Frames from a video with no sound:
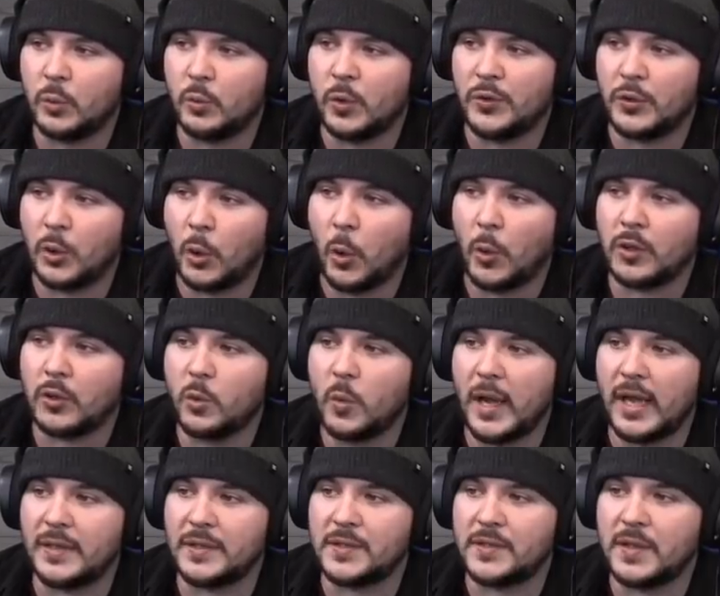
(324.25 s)
with cork
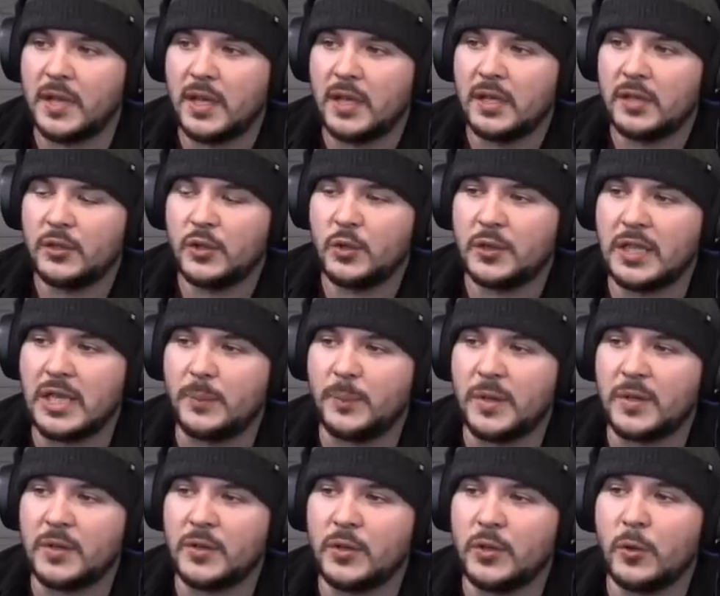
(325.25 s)
weights to
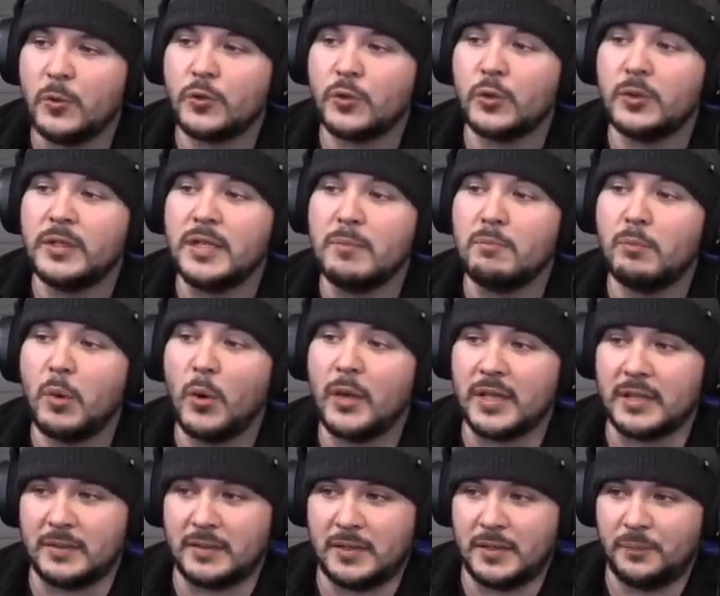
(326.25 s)
keep it neutrally
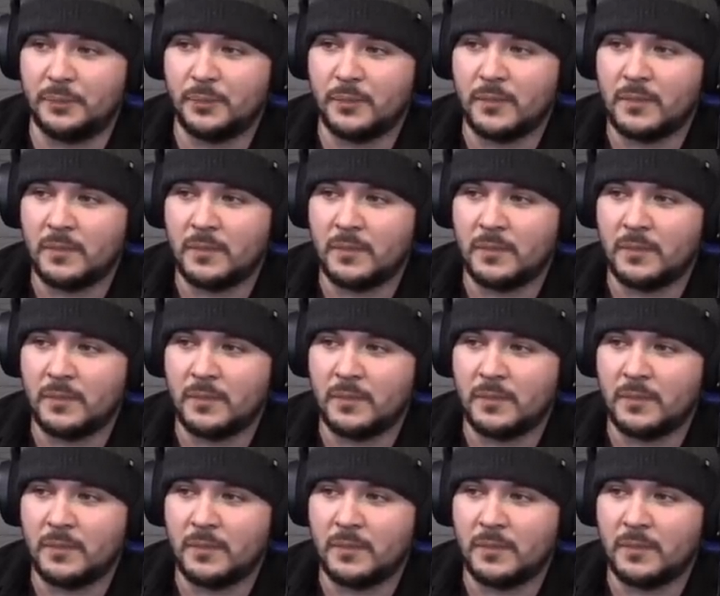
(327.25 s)
buoyant.